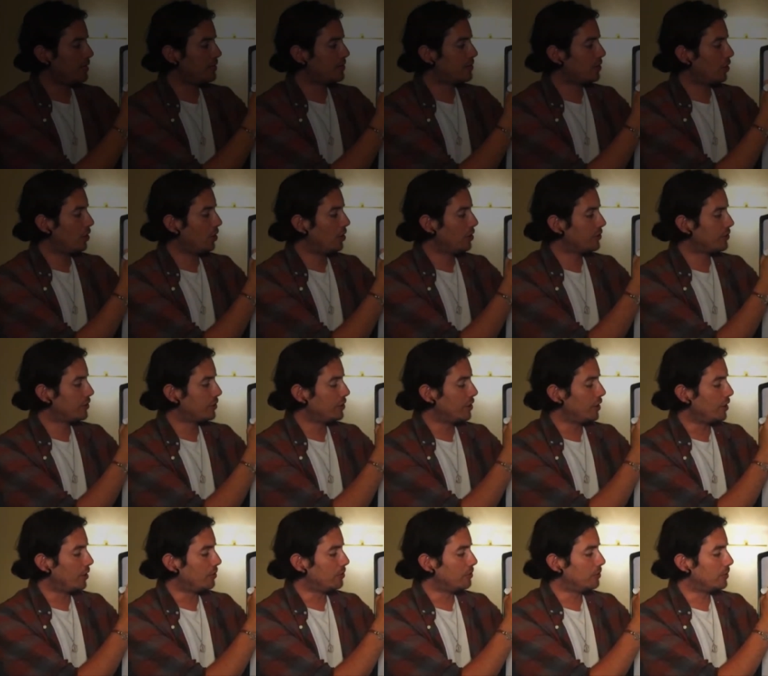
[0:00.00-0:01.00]
it's also
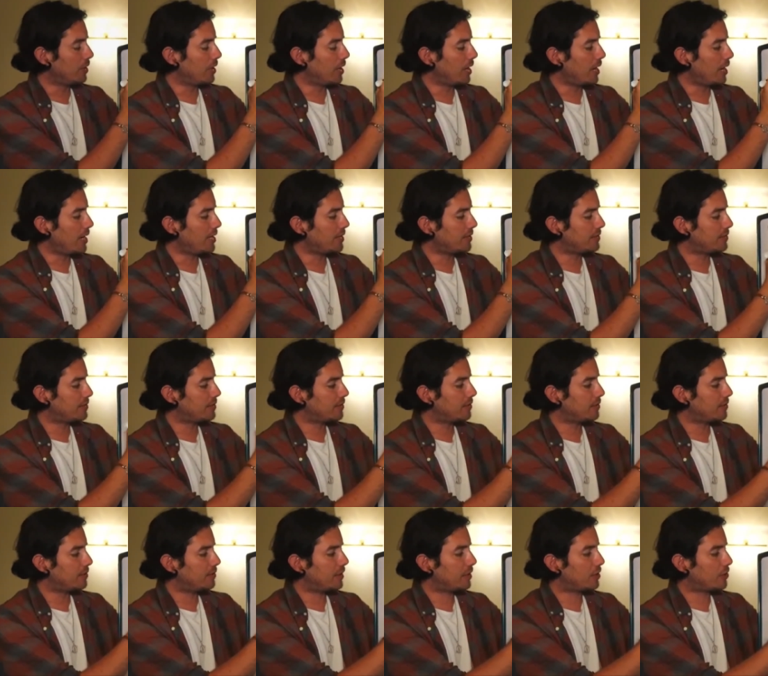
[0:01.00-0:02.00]
known as
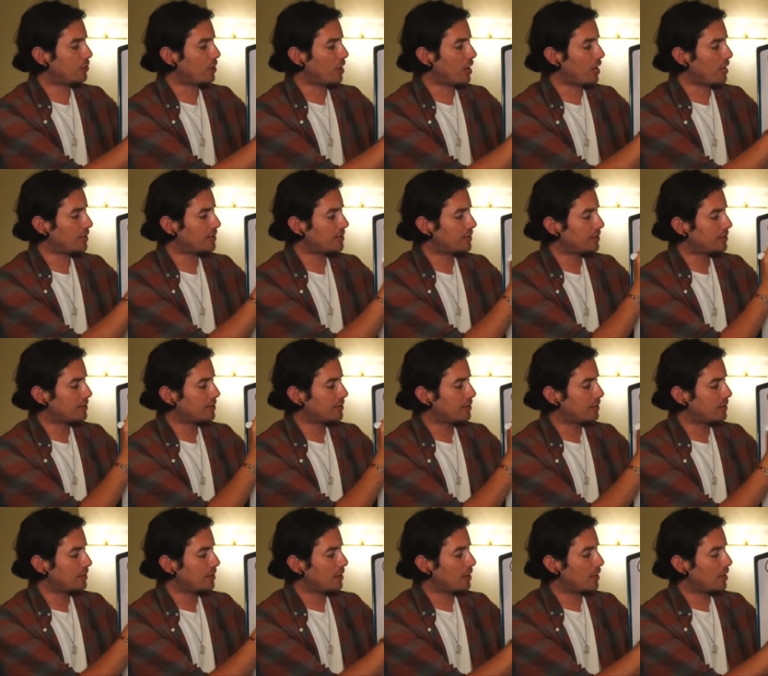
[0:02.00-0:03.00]
the cross
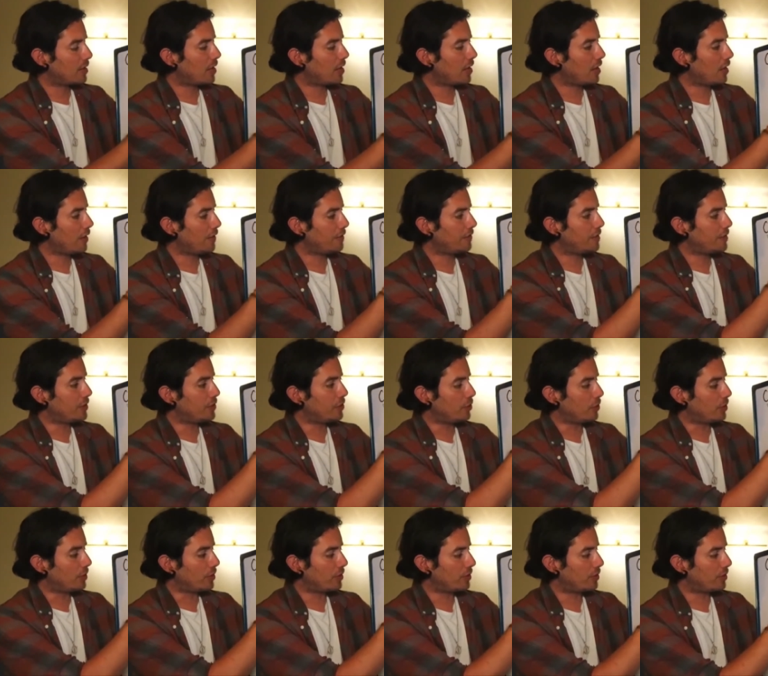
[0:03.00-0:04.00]
of the
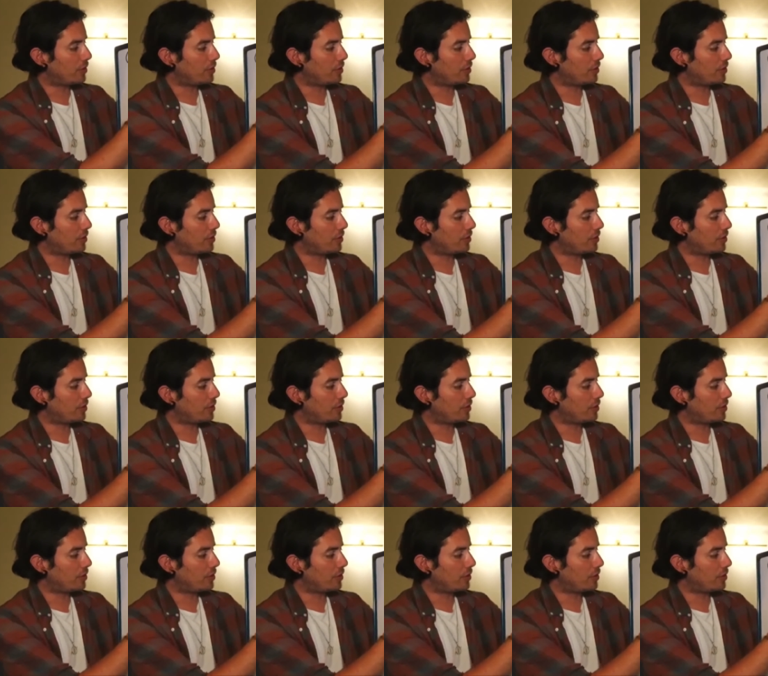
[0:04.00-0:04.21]
North.